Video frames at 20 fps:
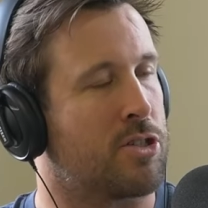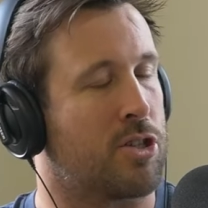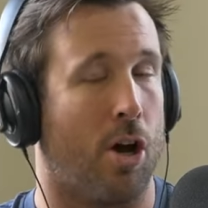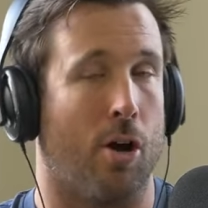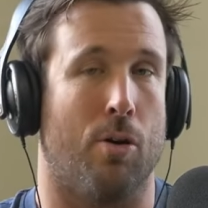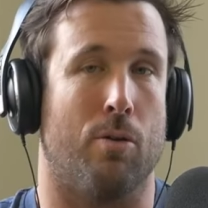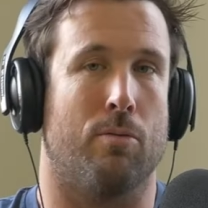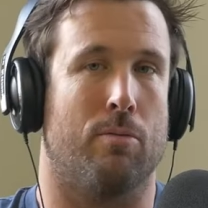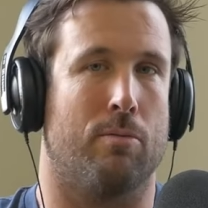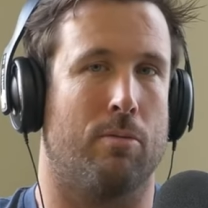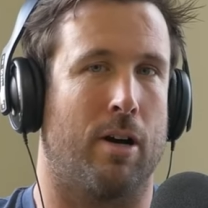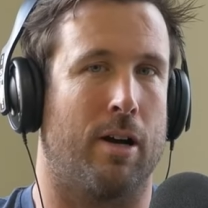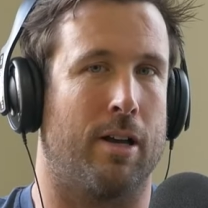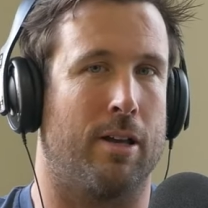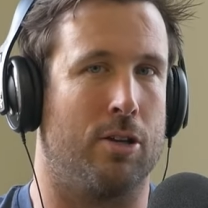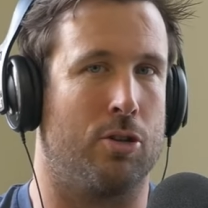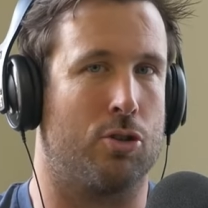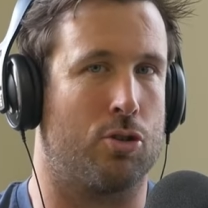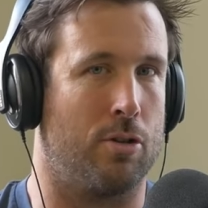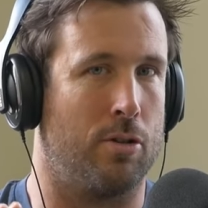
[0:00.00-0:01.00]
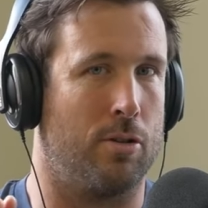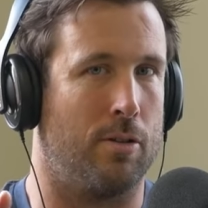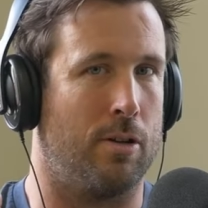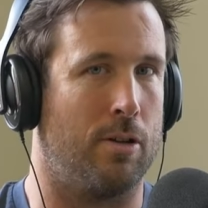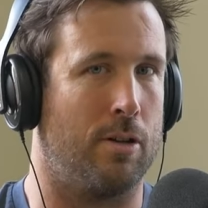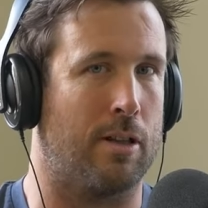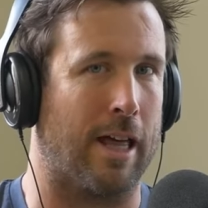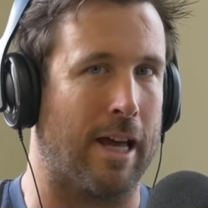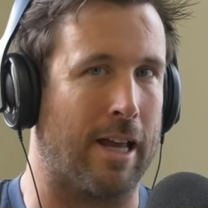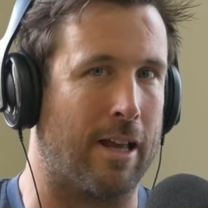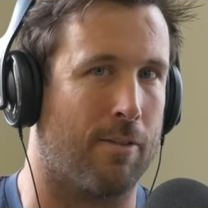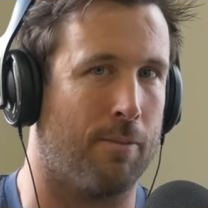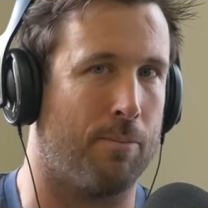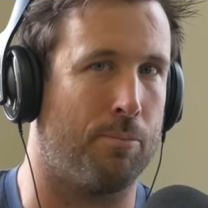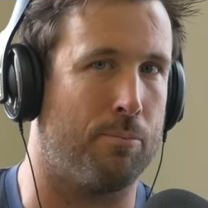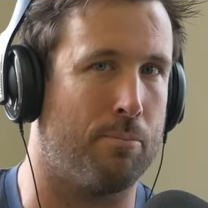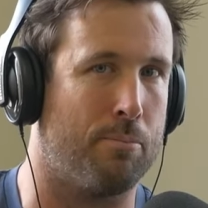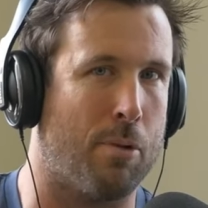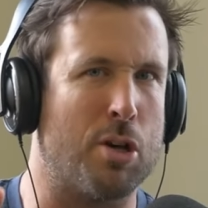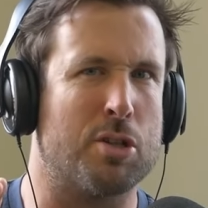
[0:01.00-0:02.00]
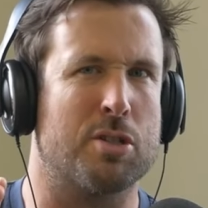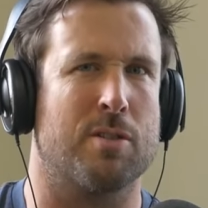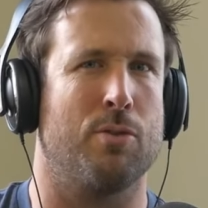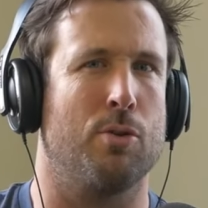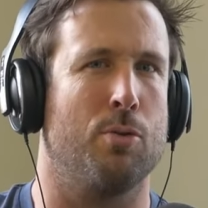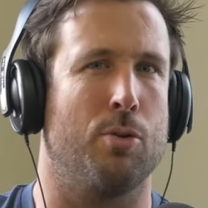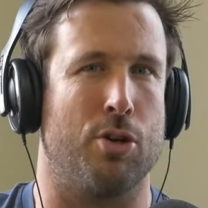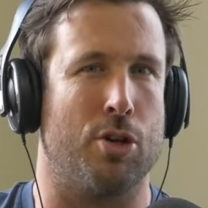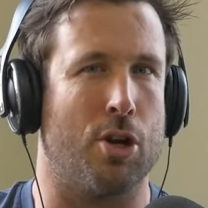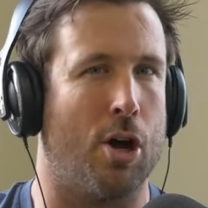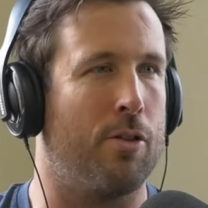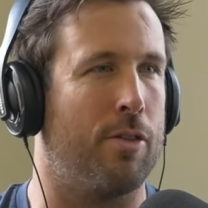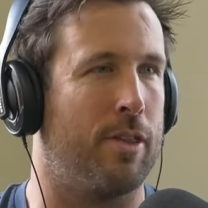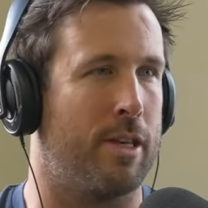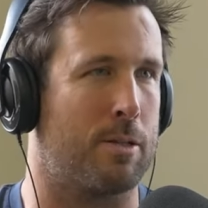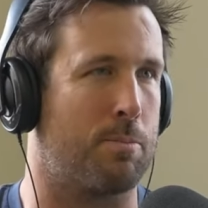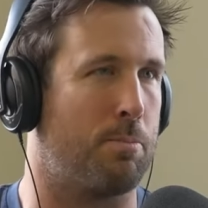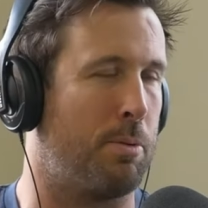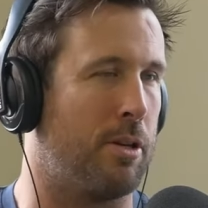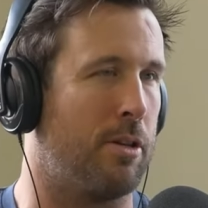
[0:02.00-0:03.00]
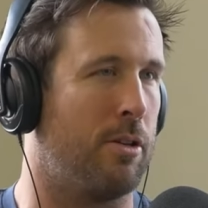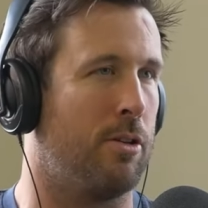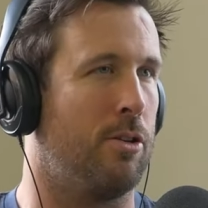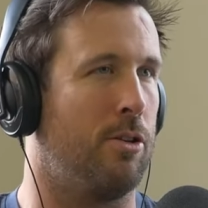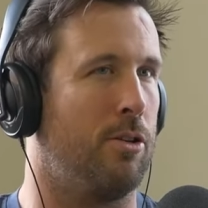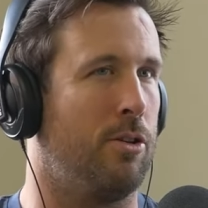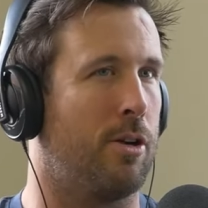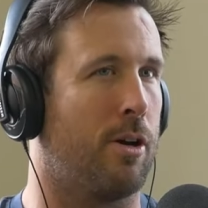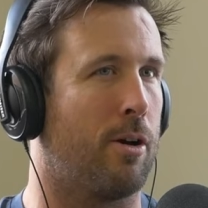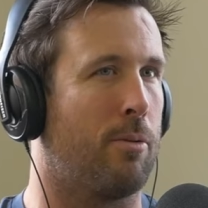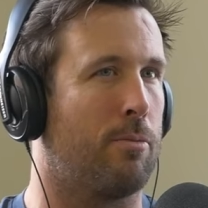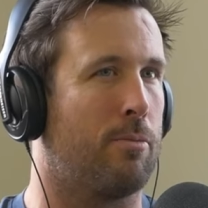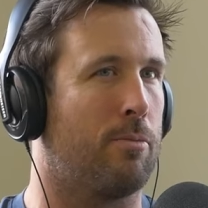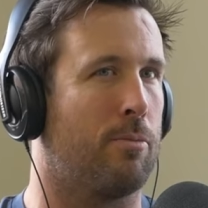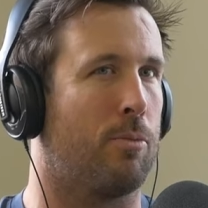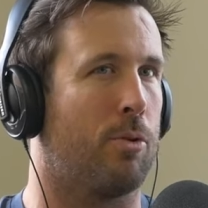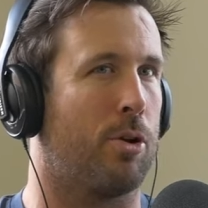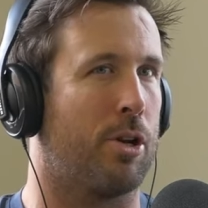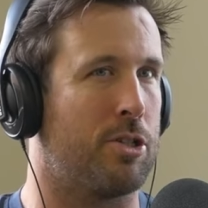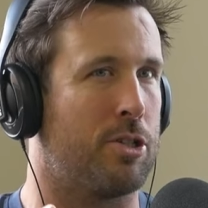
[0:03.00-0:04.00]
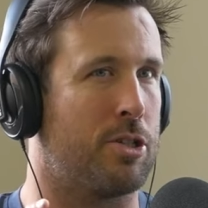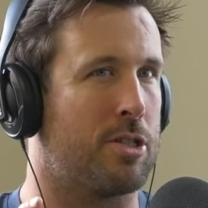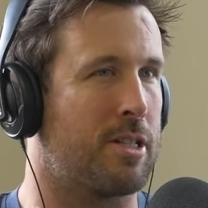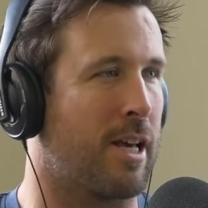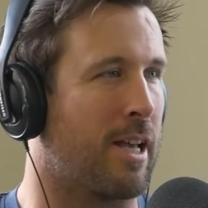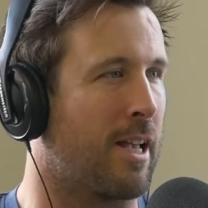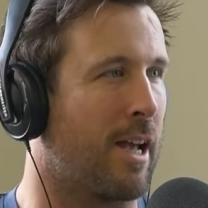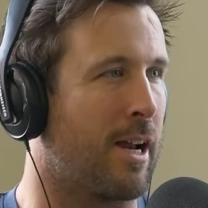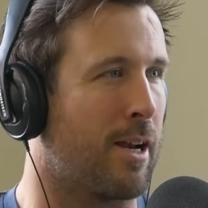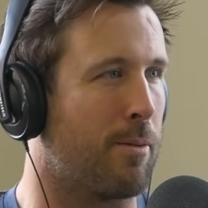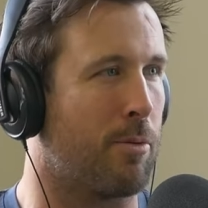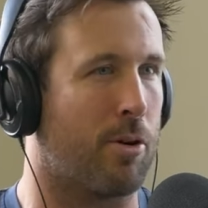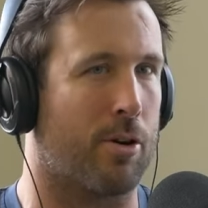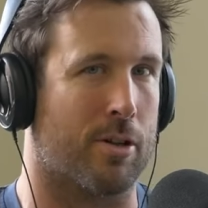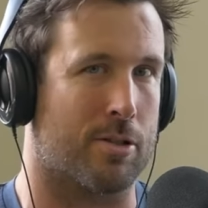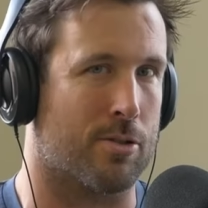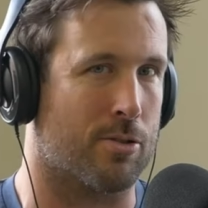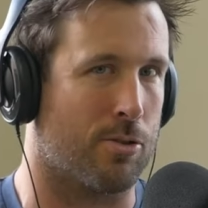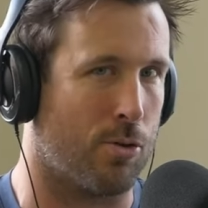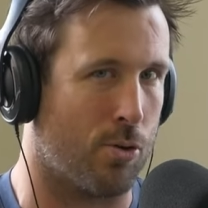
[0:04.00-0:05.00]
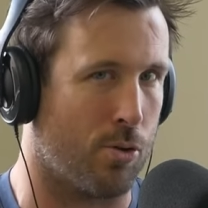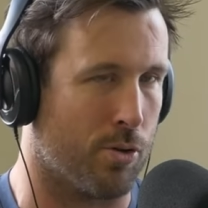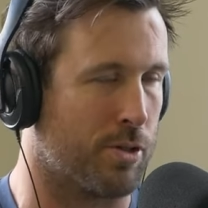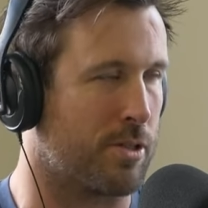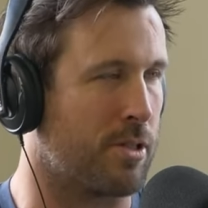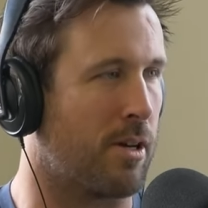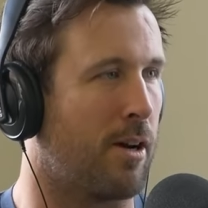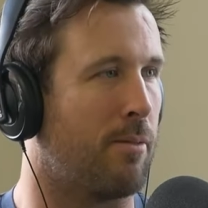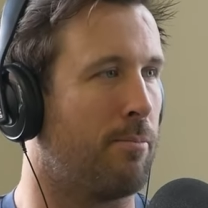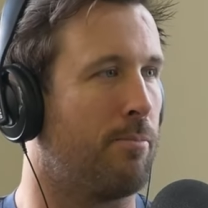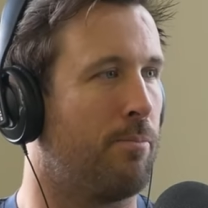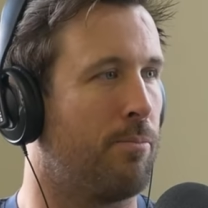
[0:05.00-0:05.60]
So like most of you would know this, but you don't want to just take antibiotics all the time.